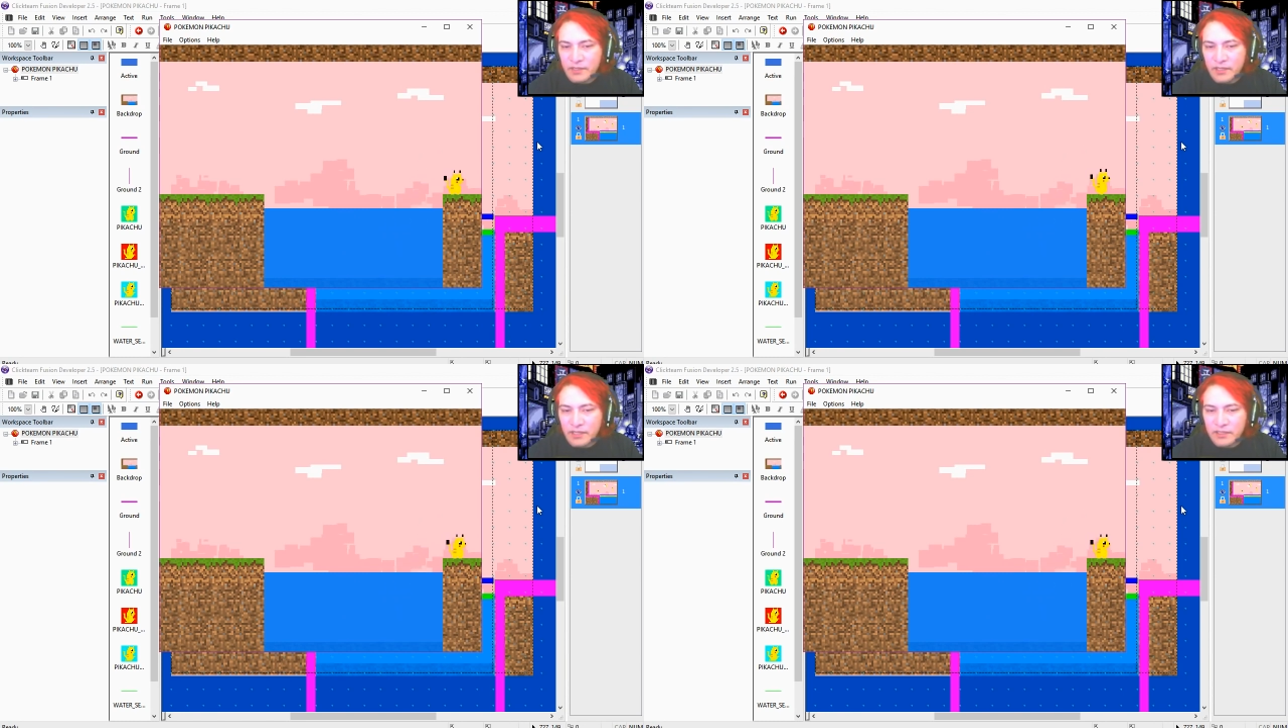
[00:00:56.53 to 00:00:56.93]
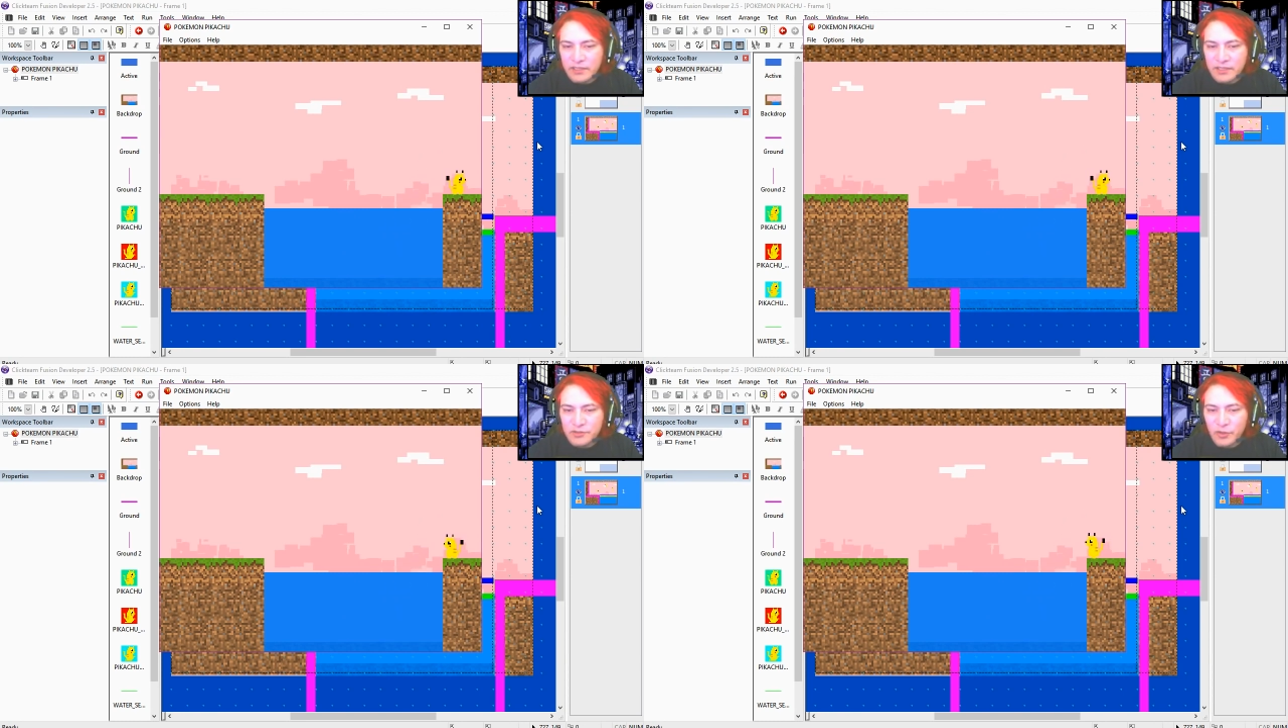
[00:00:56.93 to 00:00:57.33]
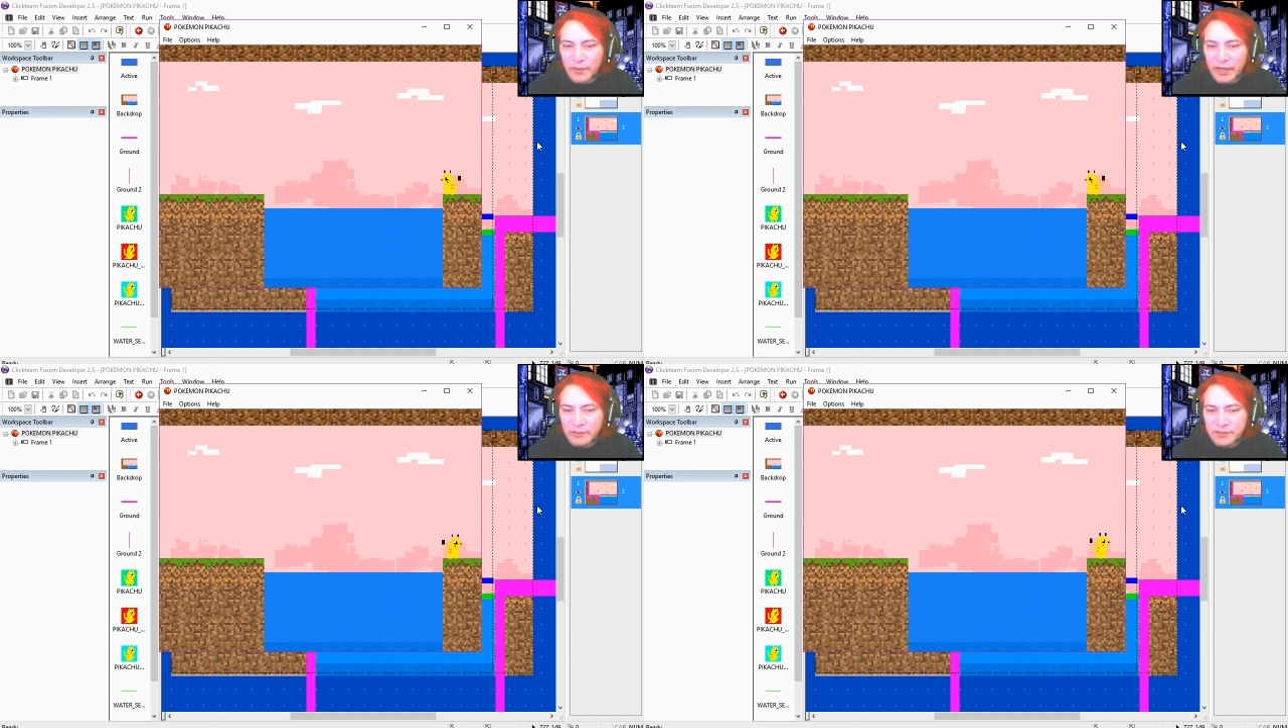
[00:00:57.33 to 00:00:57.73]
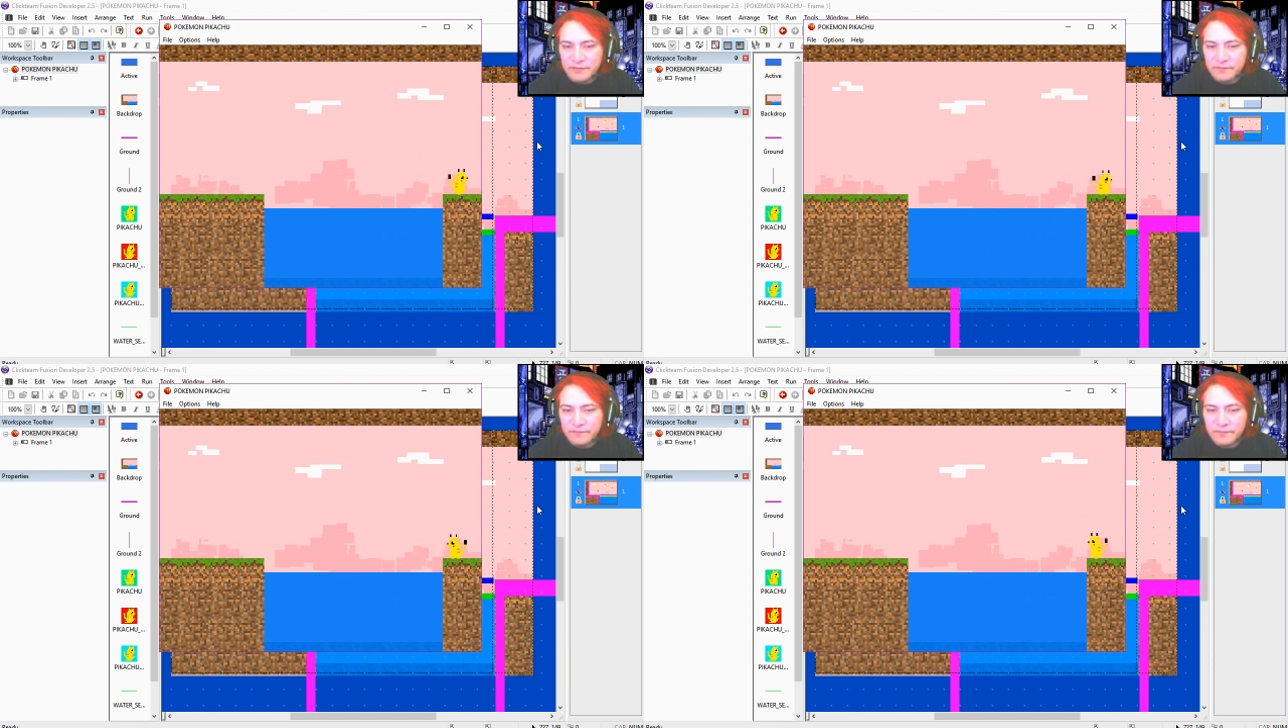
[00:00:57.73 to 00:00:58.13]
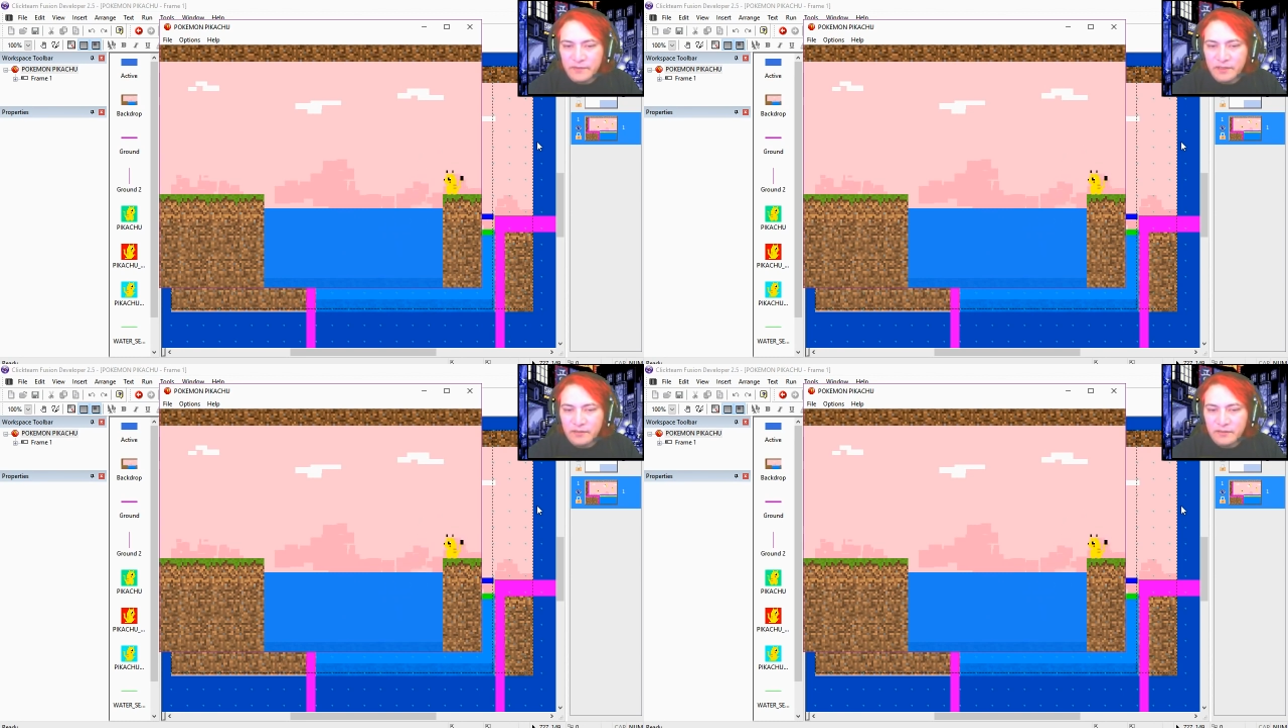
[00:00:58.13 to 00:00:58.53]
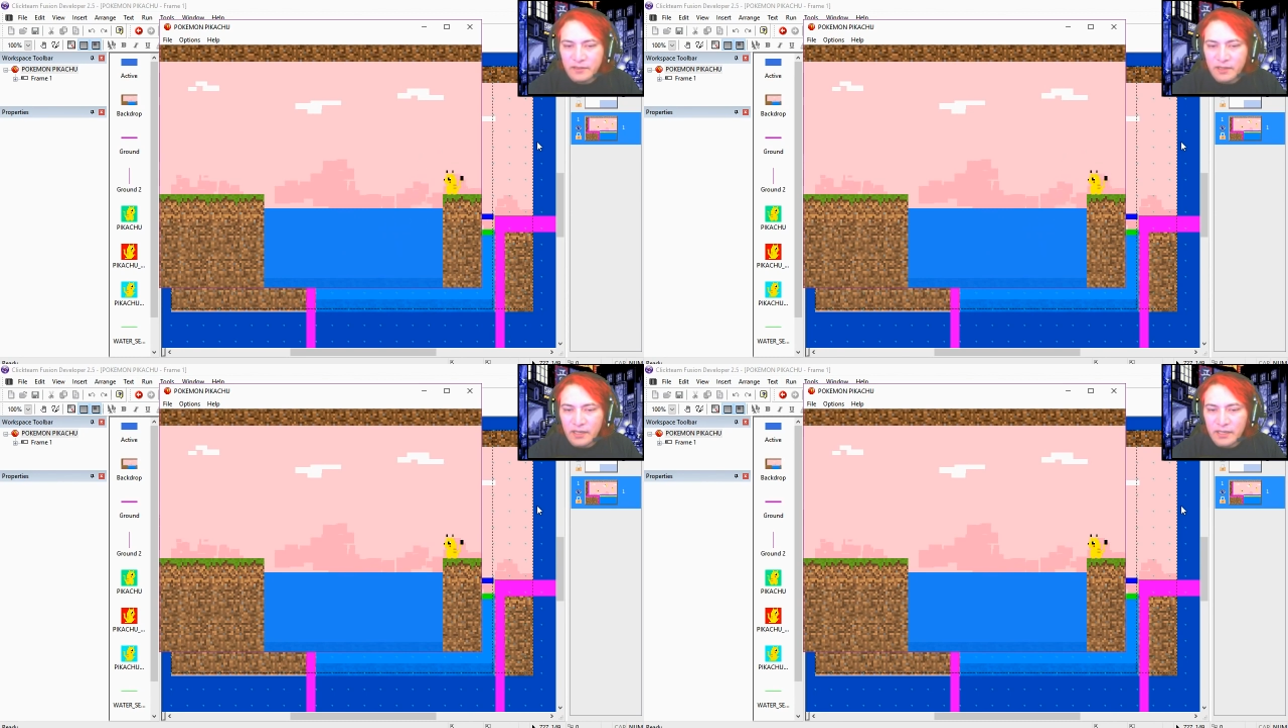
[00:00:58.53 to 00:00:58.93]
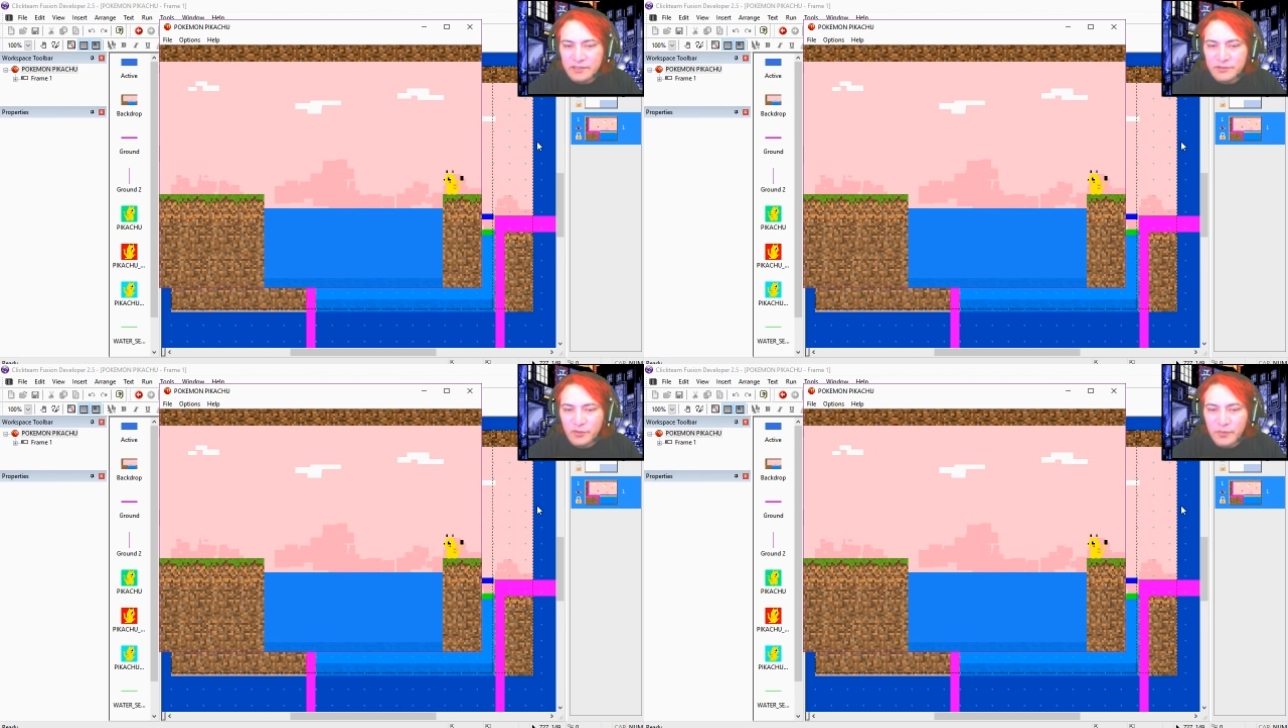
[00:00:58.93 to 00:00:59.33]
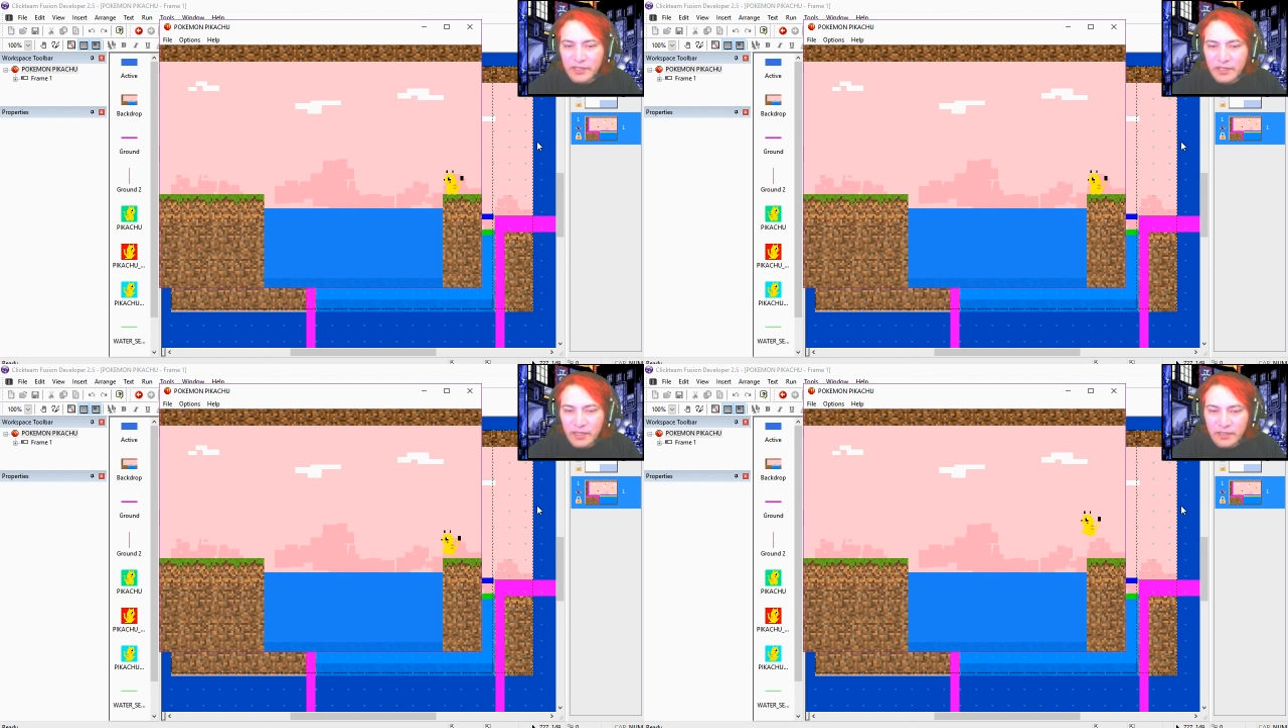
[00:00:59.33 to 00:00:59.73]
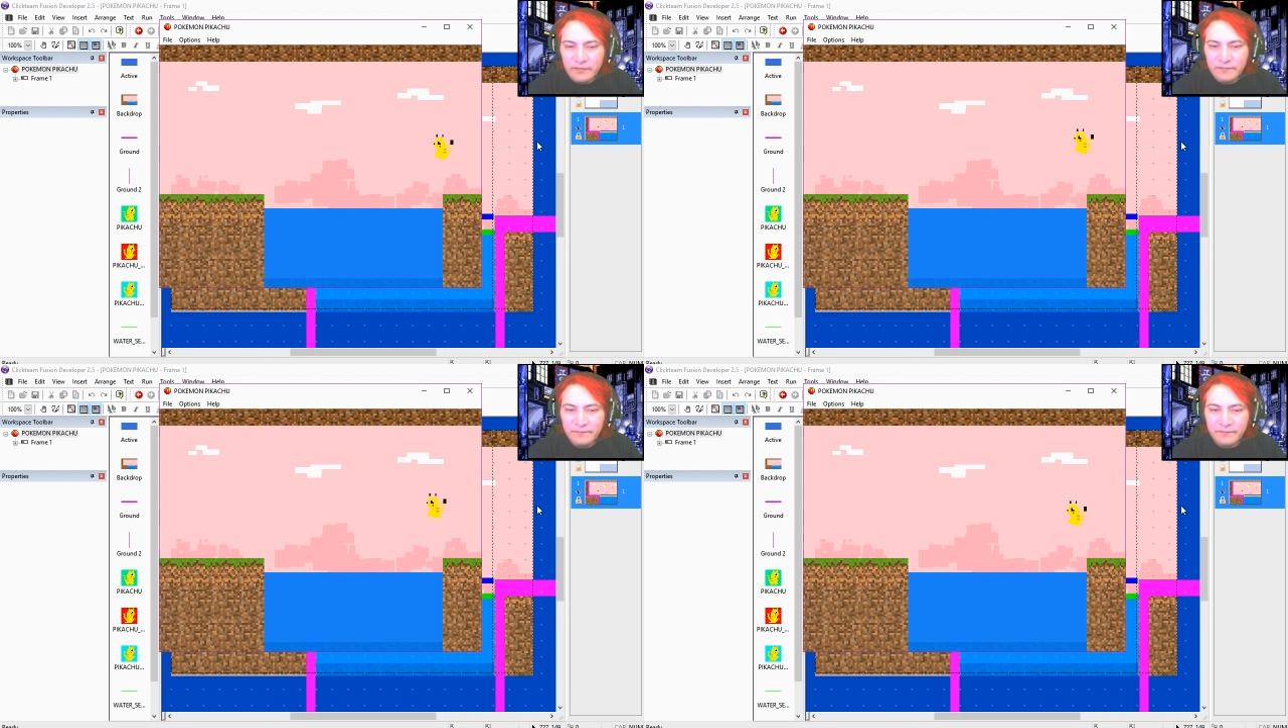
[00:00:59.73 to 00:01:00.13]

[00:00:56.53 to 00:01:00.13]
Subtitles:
And he can jump out. I can jump back again.